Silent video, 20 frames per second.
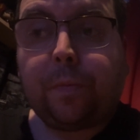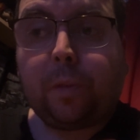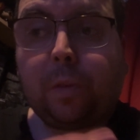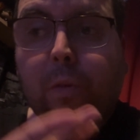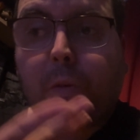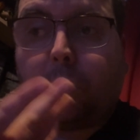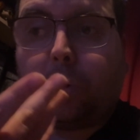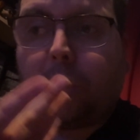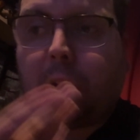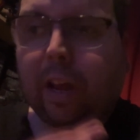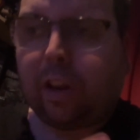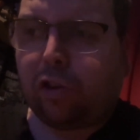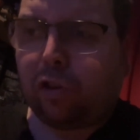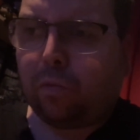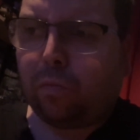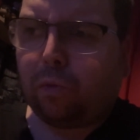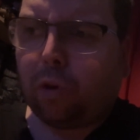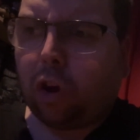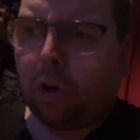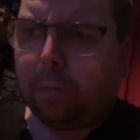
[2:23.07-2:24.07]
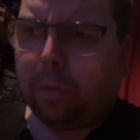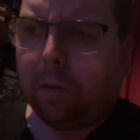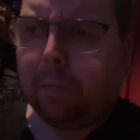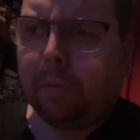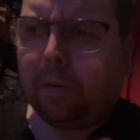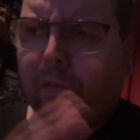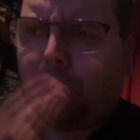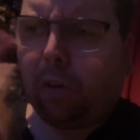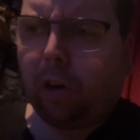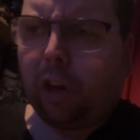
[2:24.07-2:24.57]
or ancient Roman
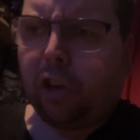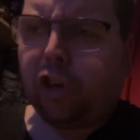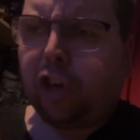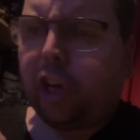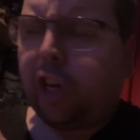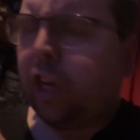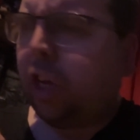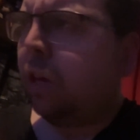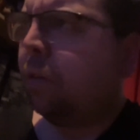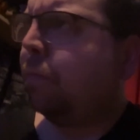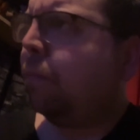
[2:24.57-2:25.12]
mythology.